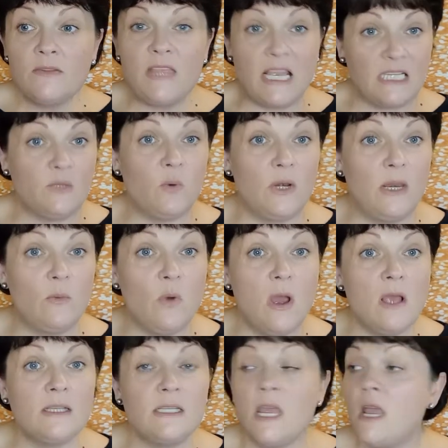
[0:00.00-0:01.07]
that's what it
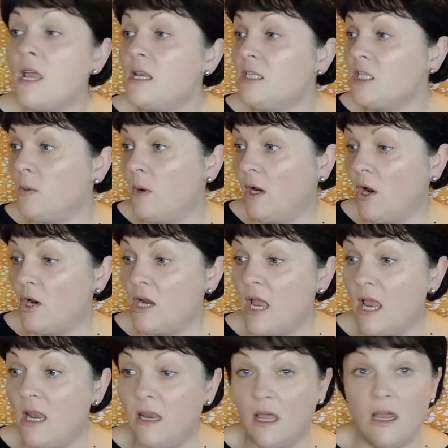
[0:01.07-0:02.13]
was. So I got
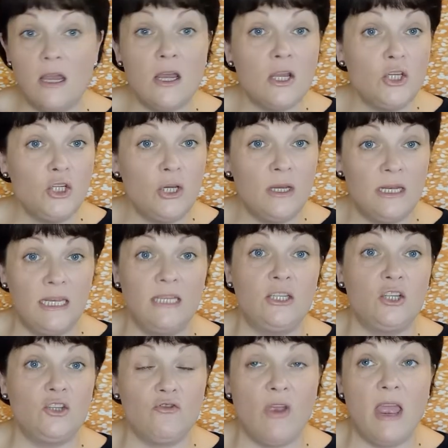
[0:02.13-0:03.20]
a large
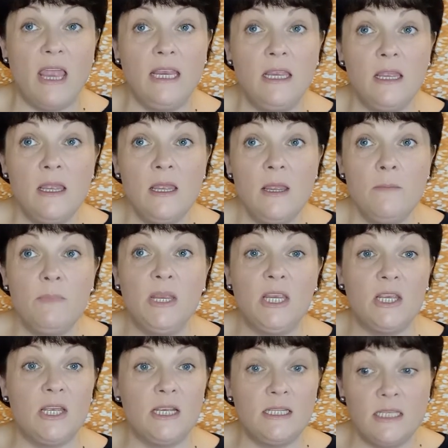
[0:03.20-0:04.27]
litter tray
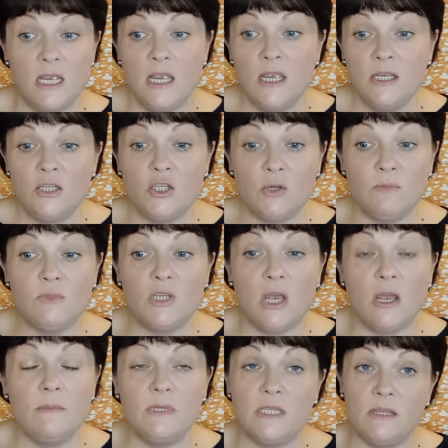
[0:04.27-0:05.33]
because
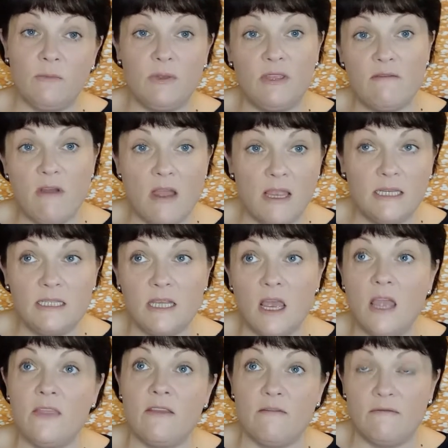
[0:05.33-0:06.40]
sometimes with their
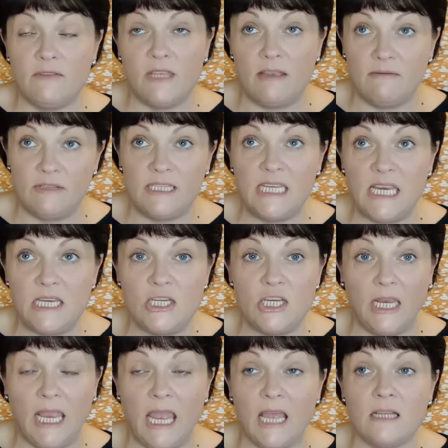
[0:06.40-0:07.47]
eyesight, they're
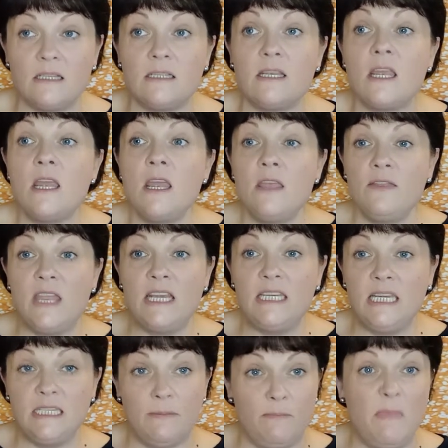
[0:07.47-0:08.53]
senior cats, they
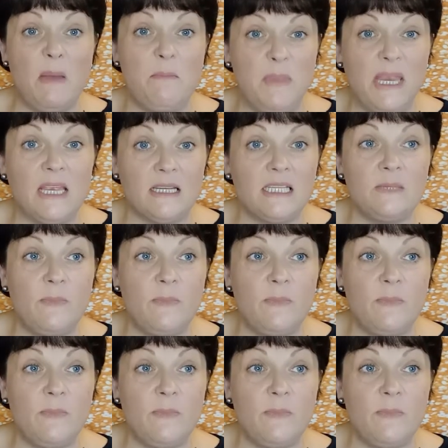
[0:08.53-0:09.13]
need a bigger